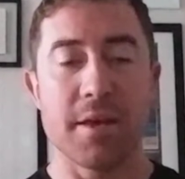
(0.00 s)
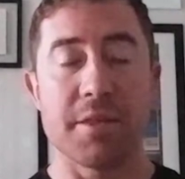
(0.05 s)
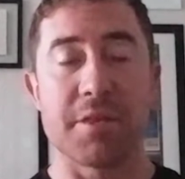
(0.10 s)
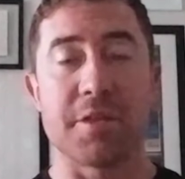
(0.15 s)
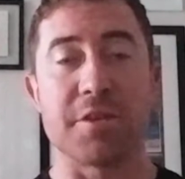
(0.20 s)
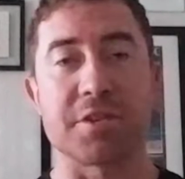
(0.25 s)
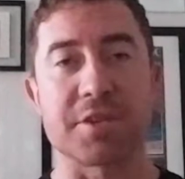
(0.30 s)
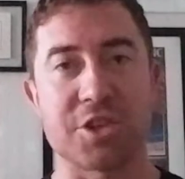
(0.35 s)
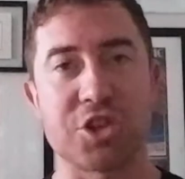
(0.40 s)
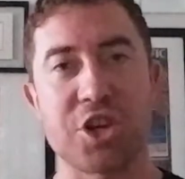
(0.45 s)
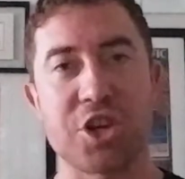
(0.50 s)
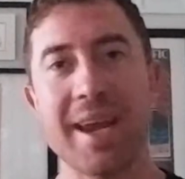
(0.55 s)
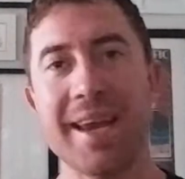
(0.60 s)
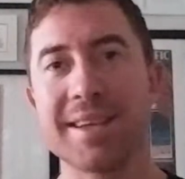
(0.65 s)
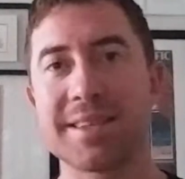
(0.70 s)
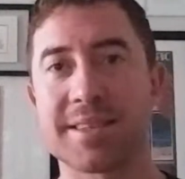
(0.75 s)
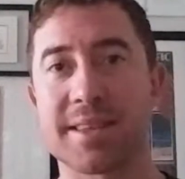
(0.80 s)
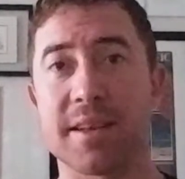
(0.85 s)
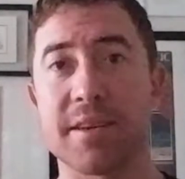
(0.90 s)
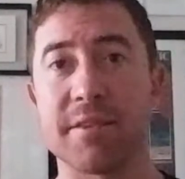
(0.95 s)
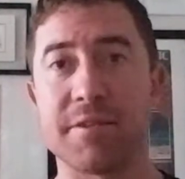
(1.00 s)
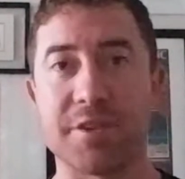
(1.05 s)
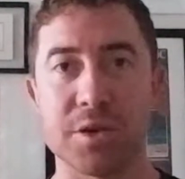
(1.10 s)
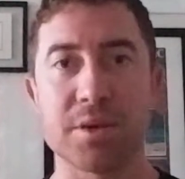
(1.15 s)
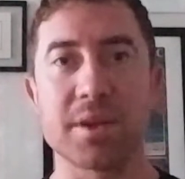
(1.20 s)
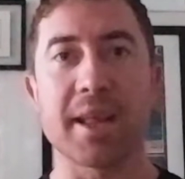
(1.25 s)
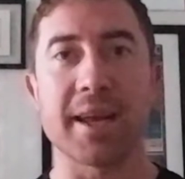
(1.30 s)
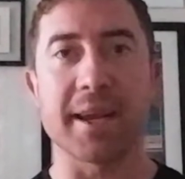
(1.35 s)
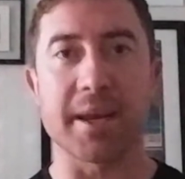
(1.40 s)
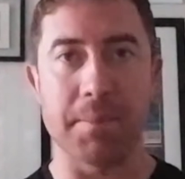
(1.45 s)
There's a chance that if
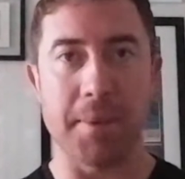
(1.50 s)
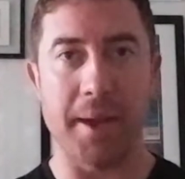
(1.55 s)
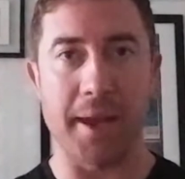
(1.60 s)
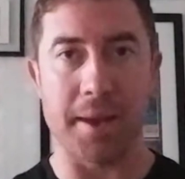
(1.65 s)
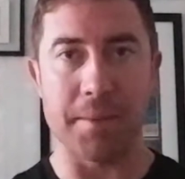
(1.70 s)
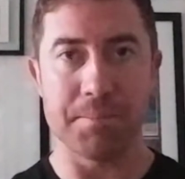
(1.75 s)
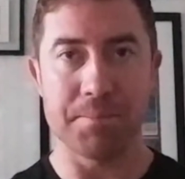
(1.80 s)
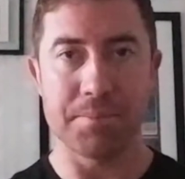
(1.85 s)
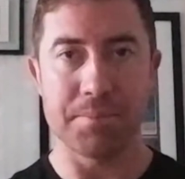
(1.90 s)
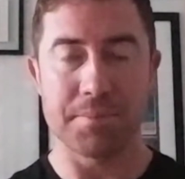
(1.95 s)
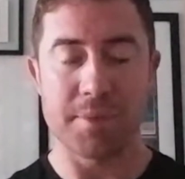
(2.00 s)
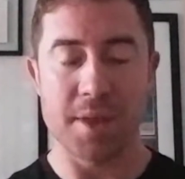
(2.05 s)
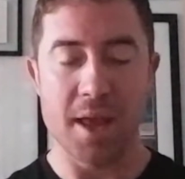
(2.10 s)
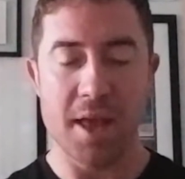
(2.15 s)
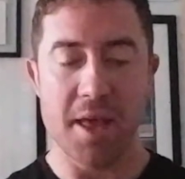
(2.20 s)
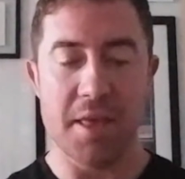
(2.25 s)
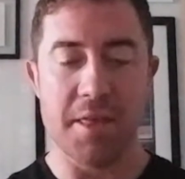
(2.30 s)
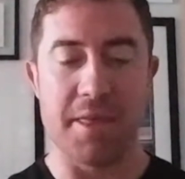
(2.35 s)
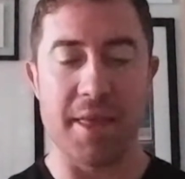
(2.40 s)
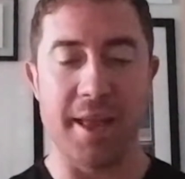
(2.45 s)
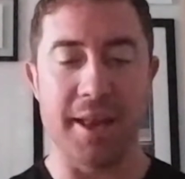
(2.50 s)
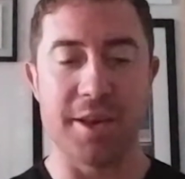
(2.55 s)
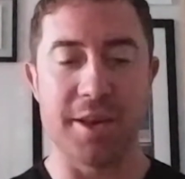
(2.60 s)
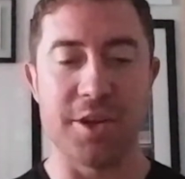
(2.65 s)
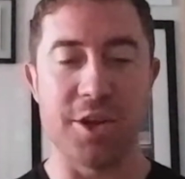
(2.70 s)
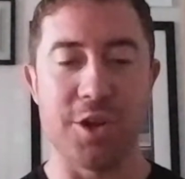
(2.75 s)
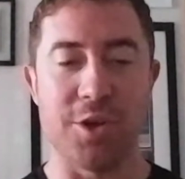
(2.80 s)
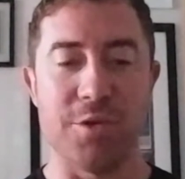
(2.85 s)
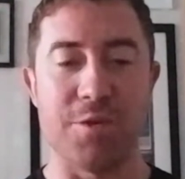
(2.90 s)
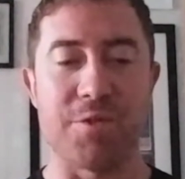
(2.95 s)
you're like me,
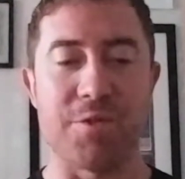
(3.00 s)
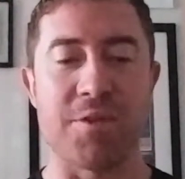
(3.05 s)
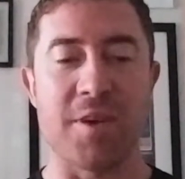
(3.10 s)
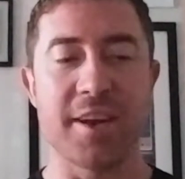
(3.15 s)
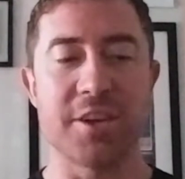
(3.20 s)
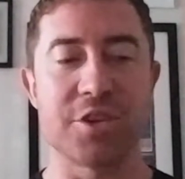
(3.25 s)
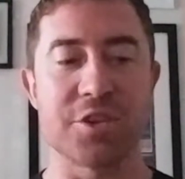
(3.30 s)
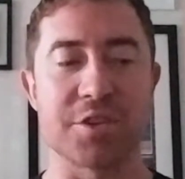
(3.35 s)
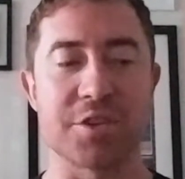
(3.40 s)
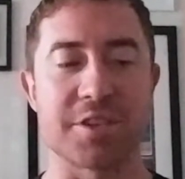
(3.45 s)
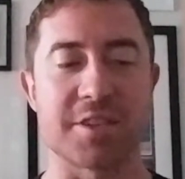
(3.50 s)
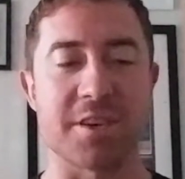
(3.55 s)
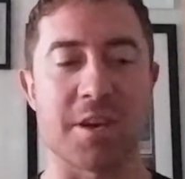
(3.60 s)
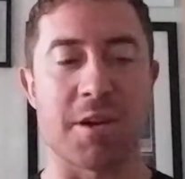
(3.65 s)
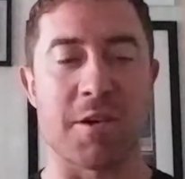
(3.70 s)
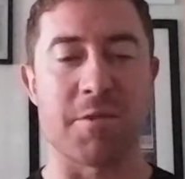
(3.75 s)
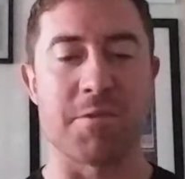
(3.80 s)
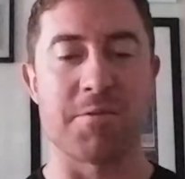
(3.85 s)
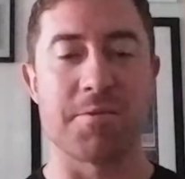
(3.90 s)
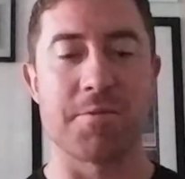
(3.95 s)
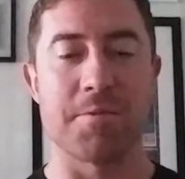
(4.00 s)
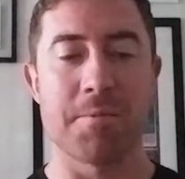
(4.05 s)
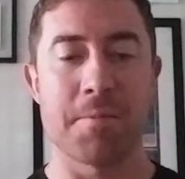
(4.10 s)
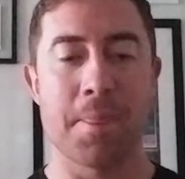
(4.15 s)
then you find yourself